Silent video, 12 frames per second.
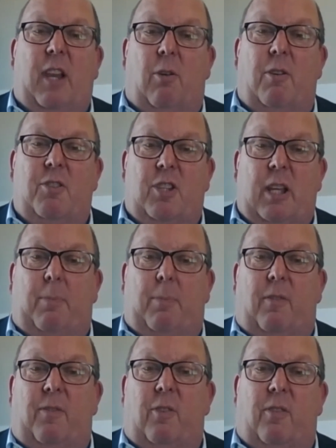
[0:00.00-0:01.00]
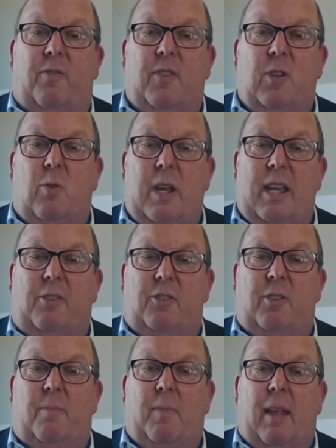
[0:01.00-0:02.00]
Lord's Supper for a few
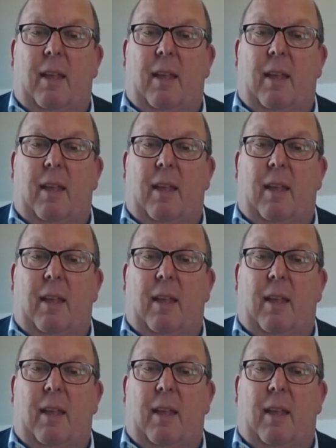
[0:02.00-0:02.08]
weeks,